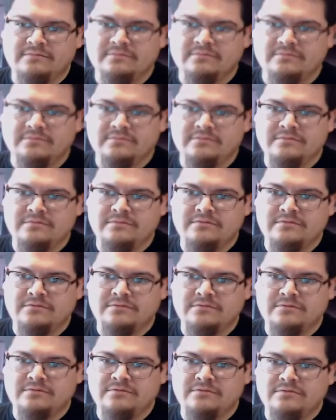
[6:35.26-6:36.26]

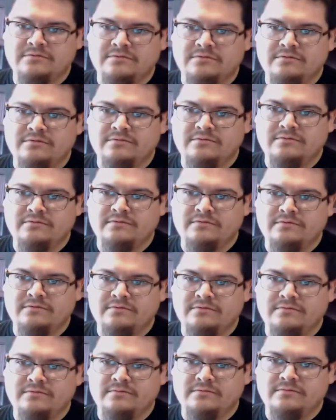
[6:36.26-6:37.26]

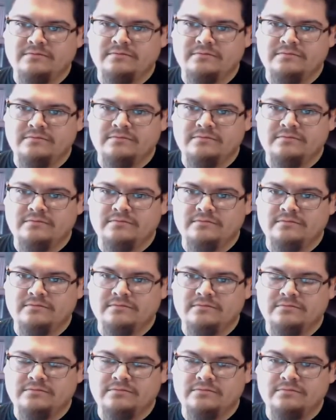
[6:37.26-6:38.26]

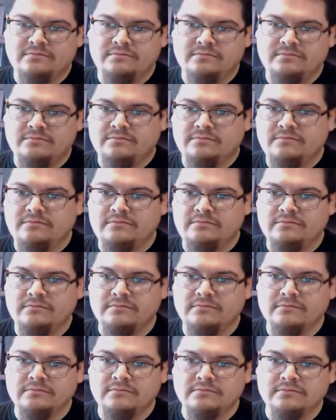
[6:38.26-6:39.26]

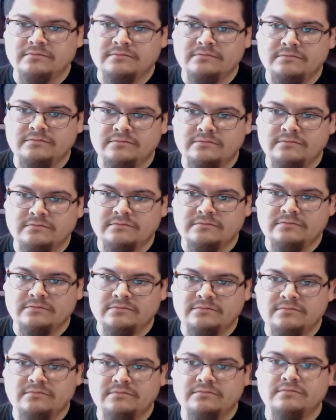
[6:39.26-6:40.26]

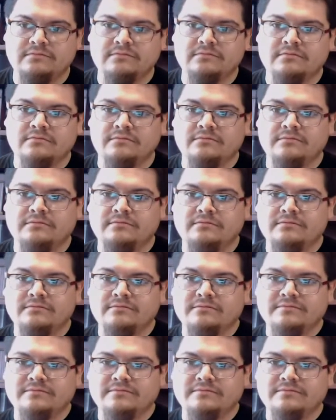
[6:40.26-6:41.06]
(silent)